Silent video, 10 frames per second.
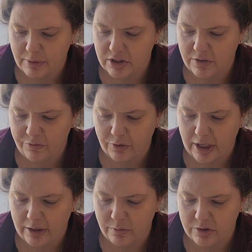Much
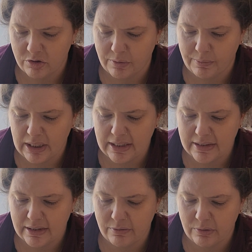Afraid was tremendously